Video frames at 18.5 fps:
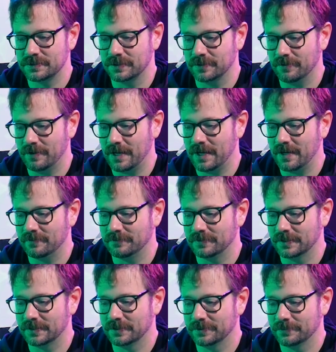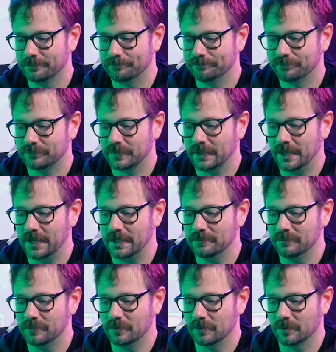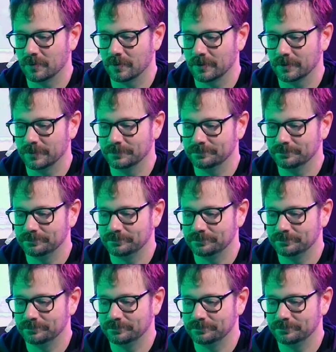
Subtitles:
you know, having a more...